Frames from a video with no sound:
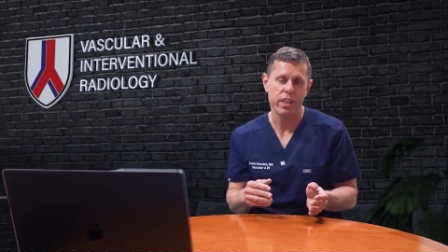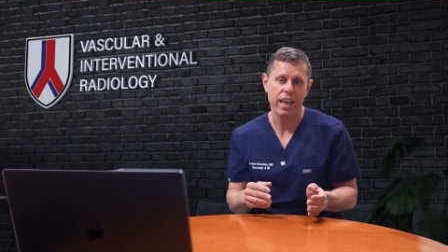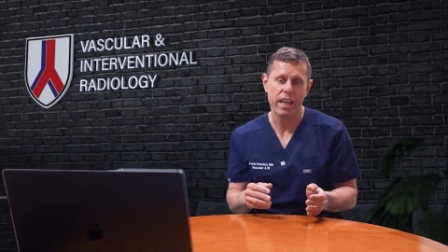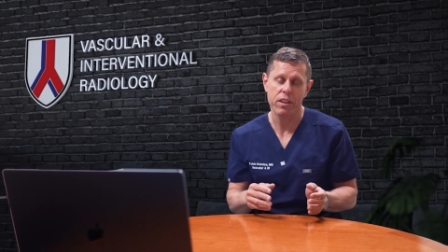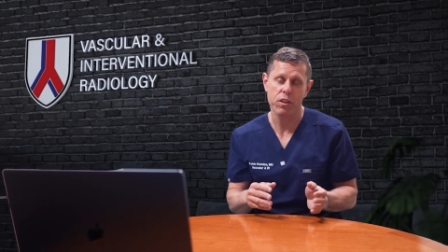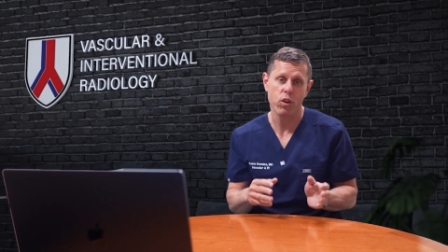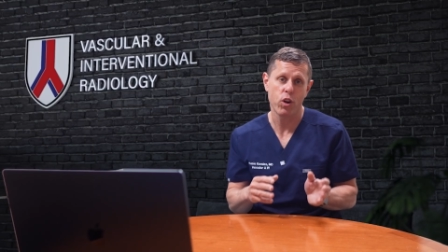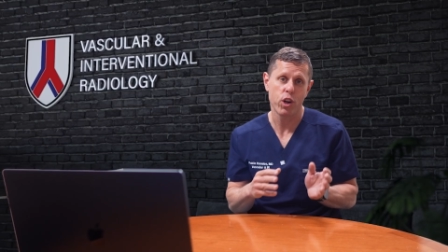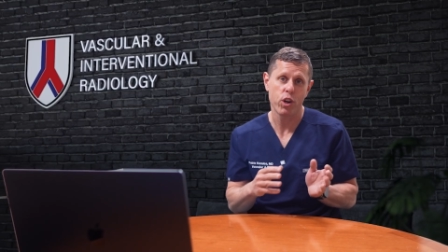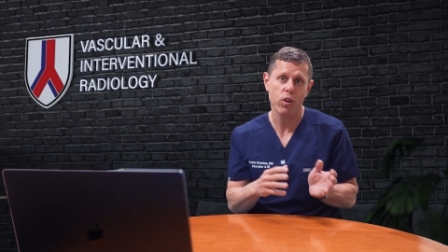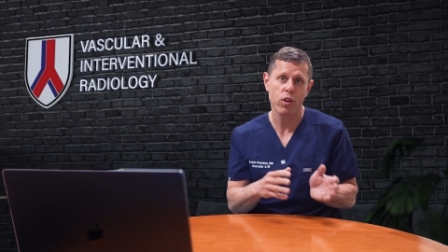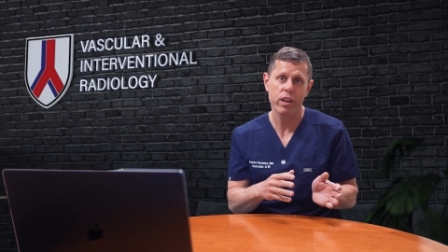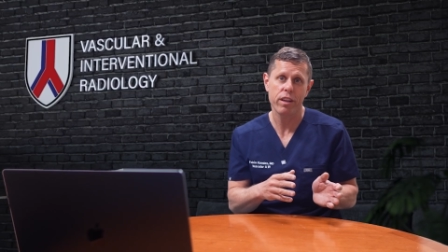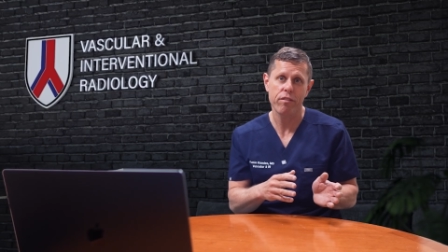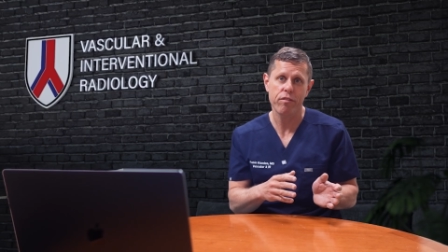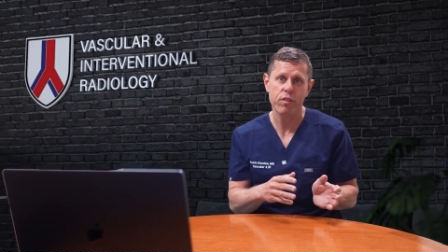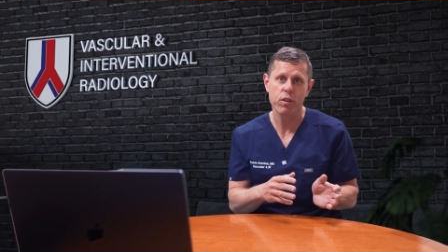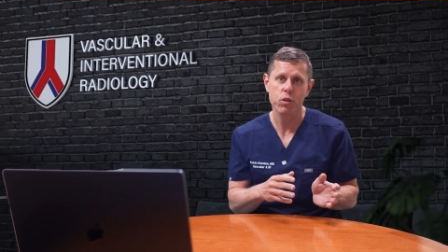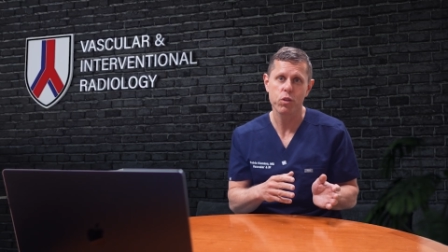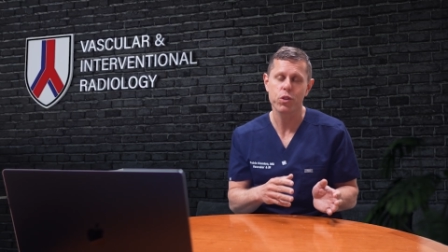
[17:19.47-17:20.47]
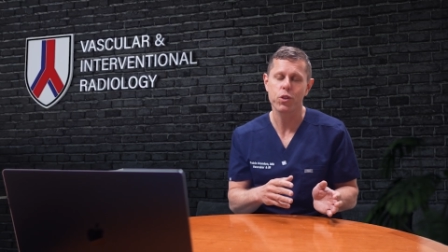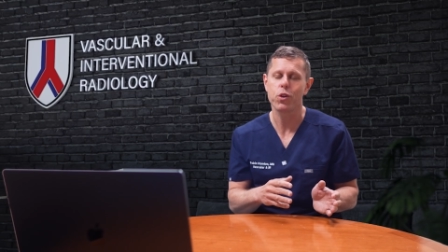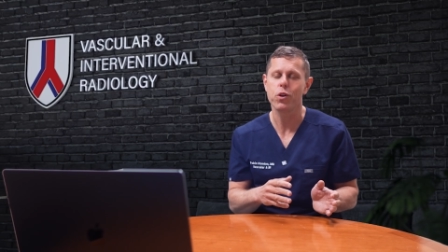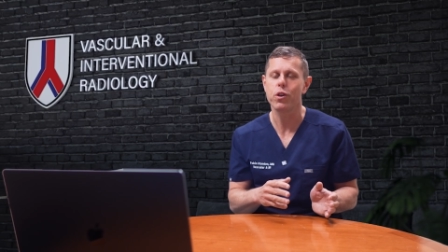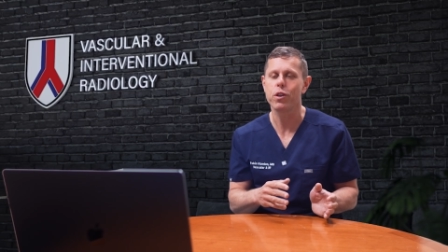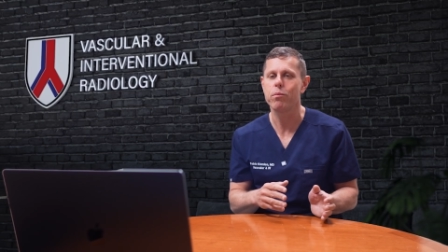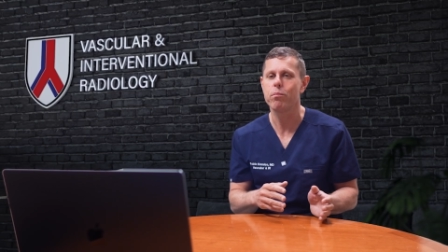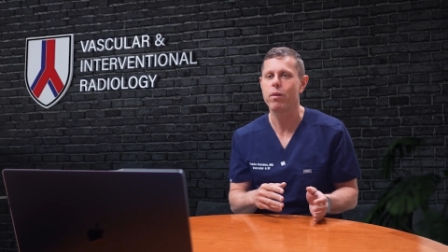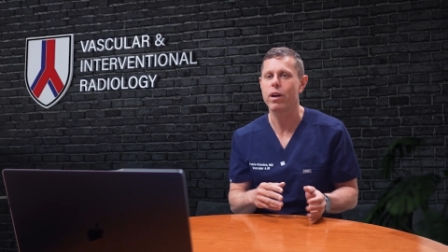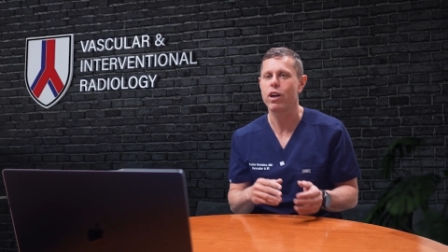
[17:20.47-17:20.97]
That not only feels
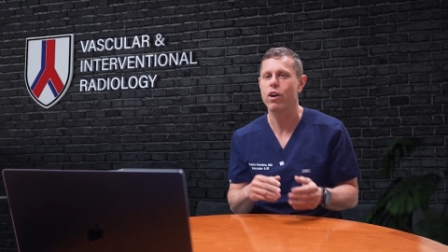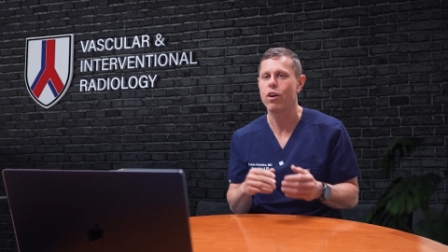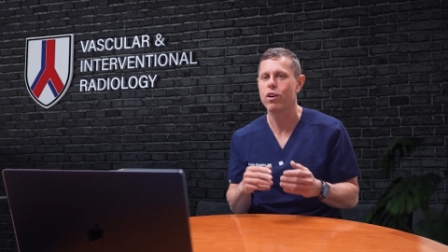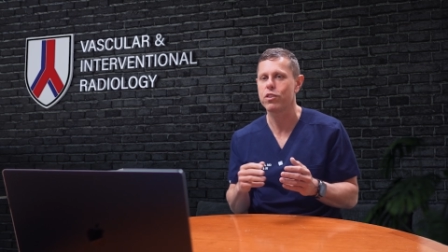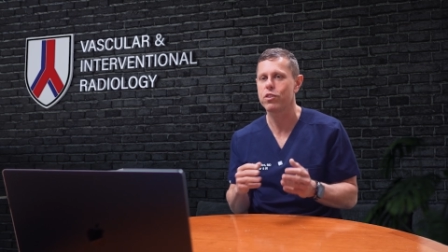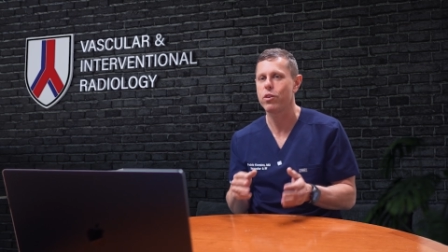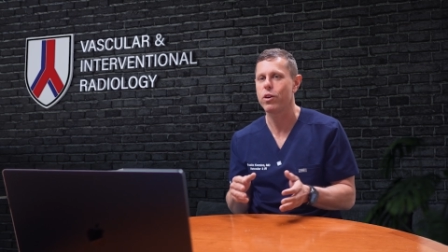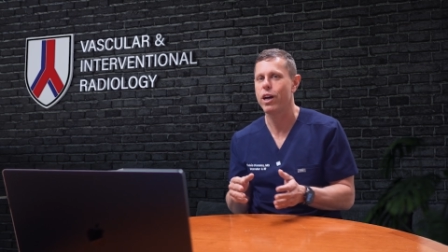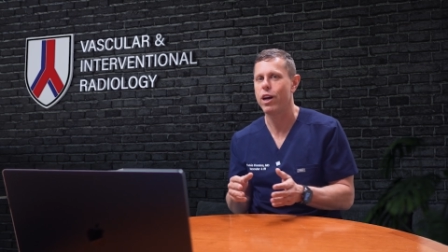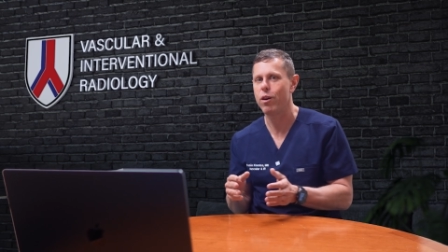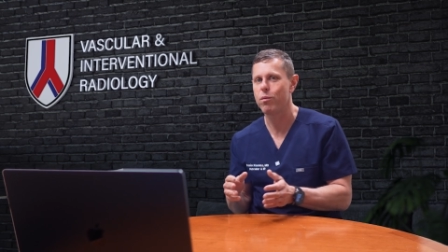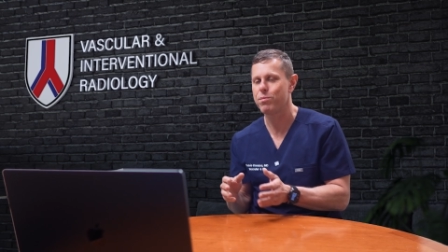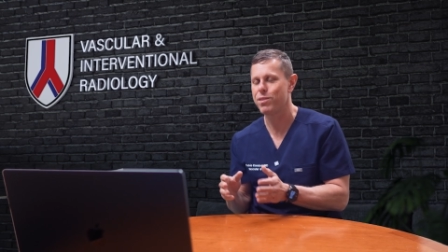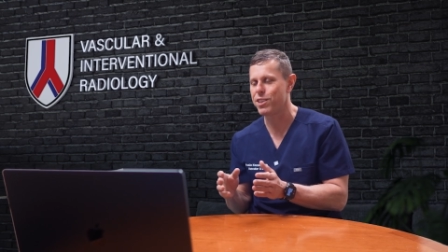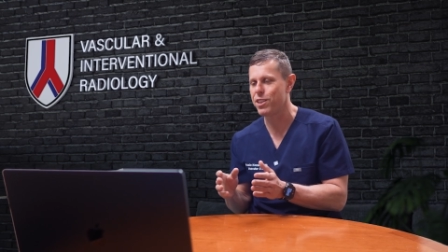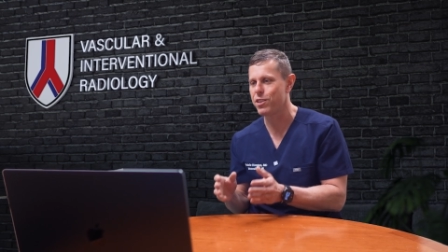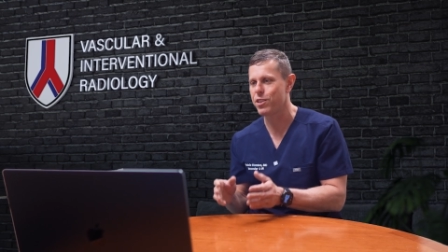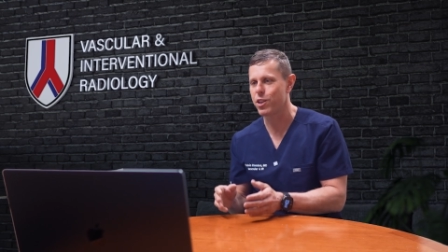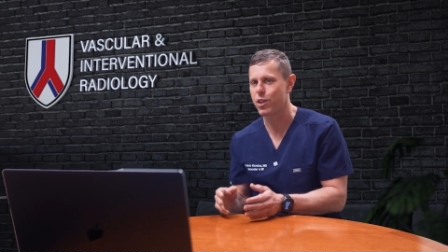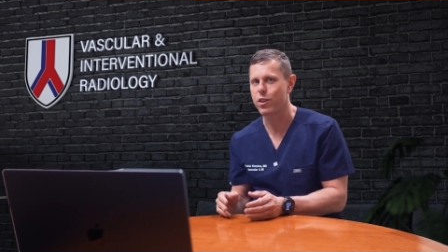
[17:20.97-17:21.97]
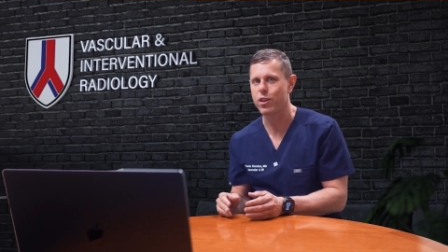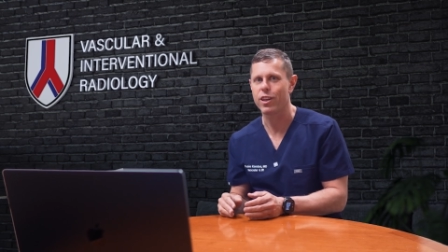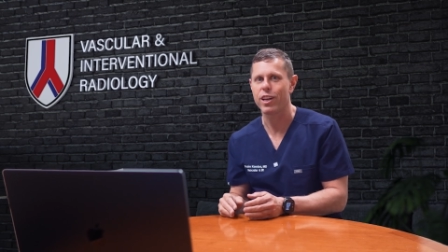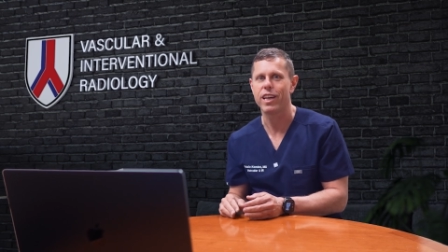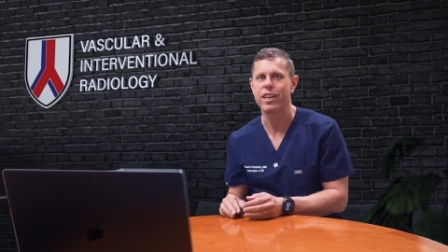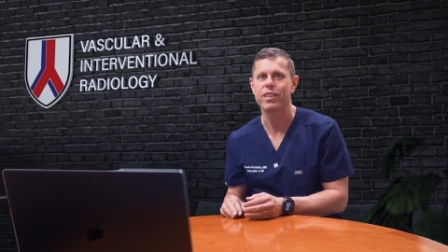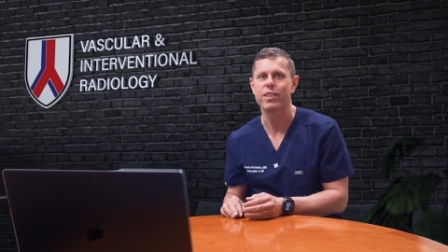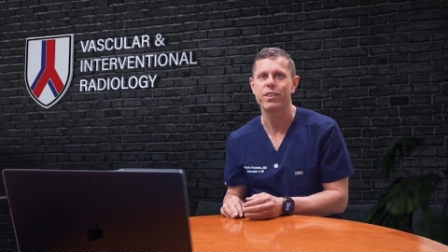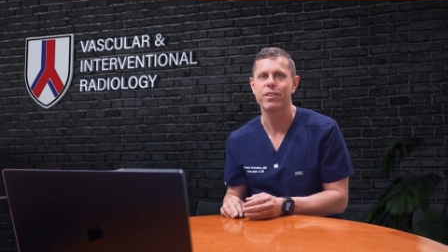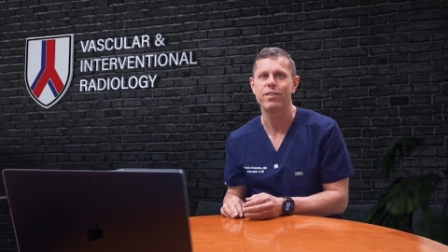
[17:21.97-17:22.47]
good, but also helps the
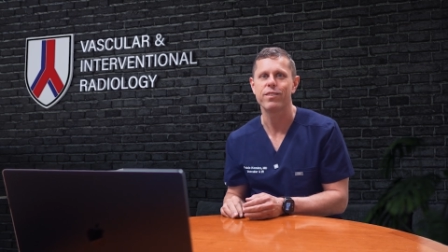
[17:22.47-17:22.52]
circulation.